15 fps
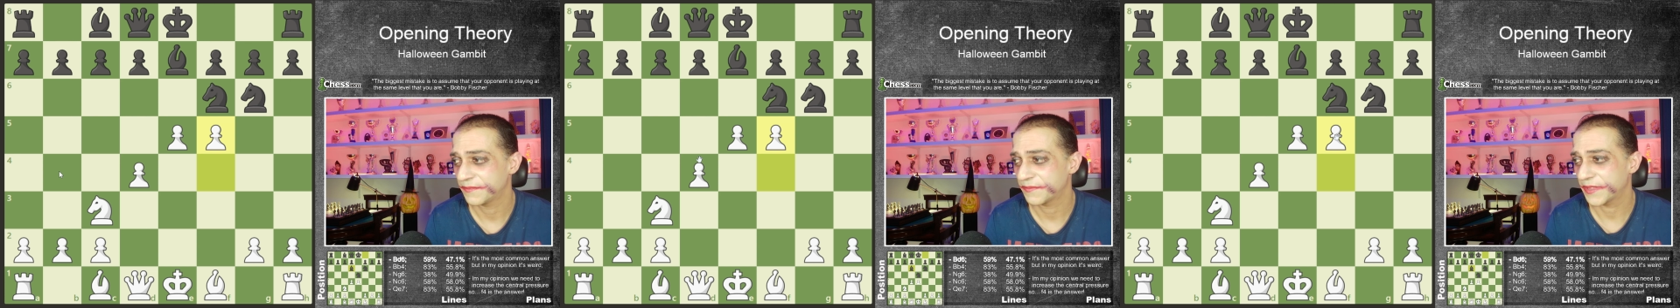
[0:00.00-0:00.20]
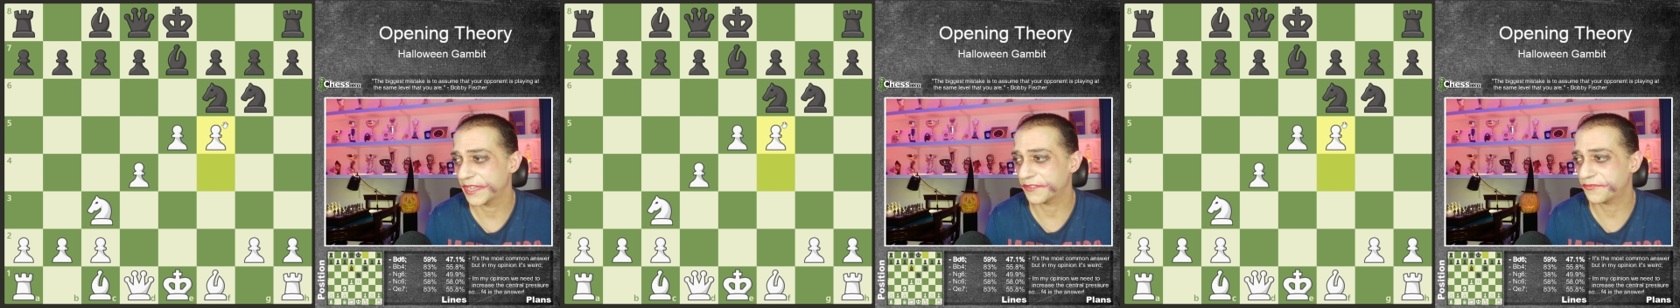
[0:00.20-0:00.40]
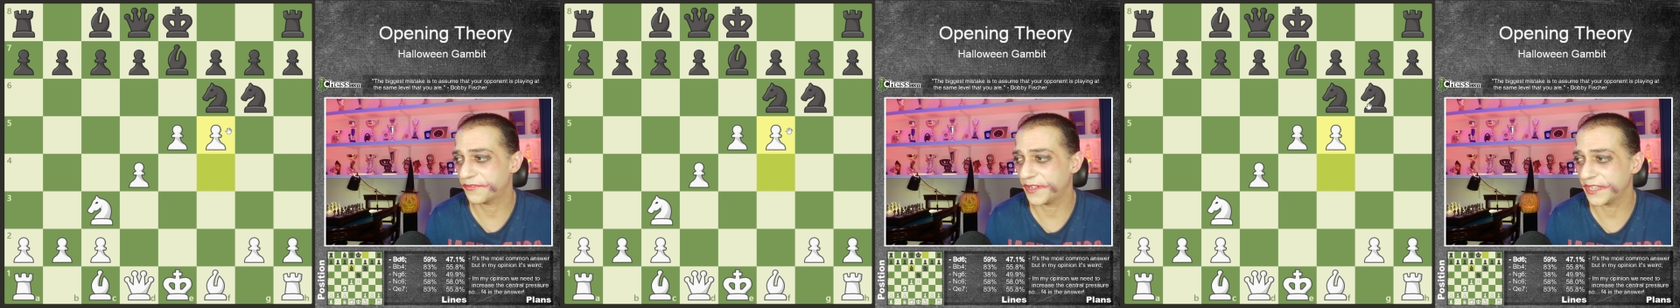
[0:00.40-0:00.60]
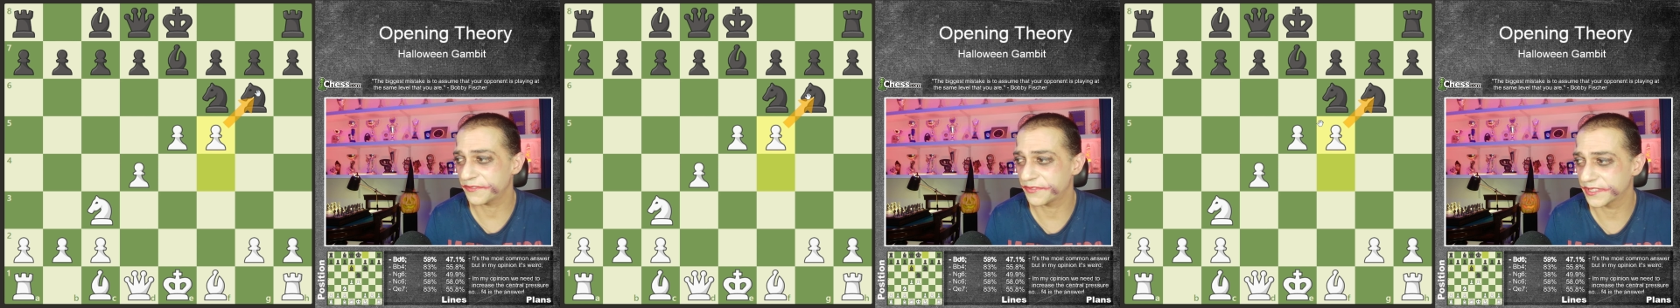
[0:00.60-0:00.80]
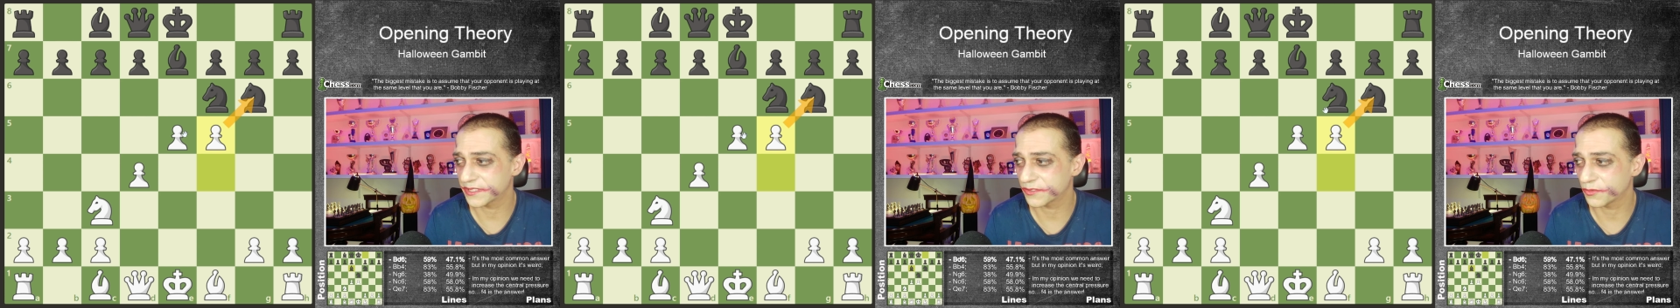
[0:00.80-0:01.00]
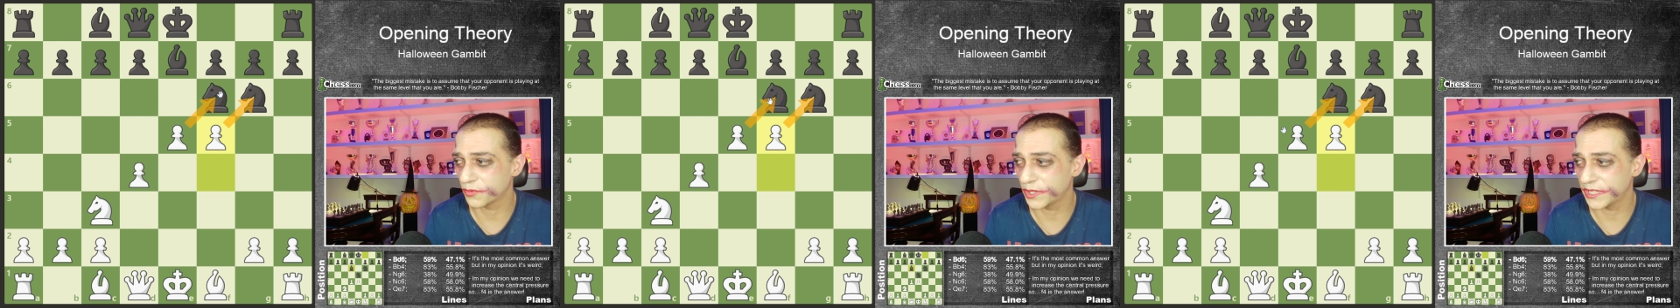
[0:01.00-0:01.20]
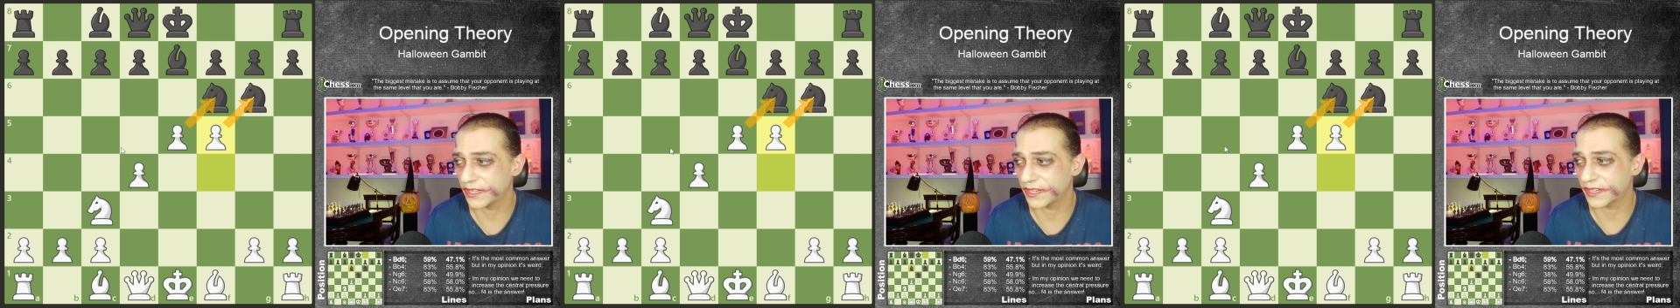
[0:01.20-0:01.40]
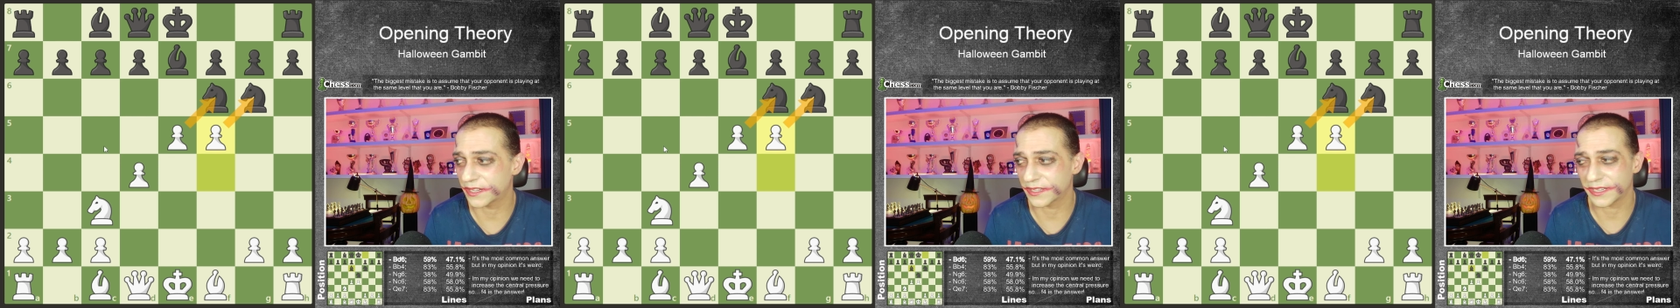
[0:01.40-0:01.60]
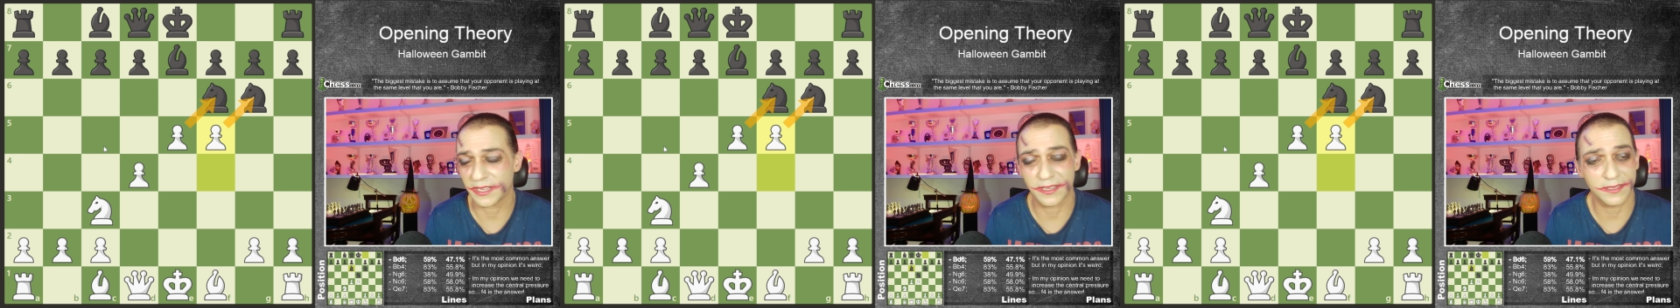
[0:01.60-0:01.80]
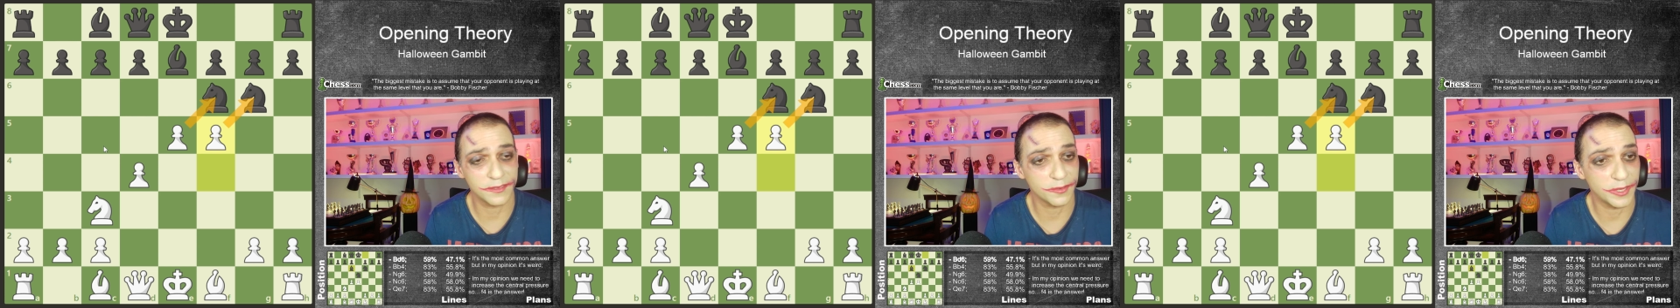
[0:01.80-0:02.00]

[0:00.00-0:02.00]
F5, and we are all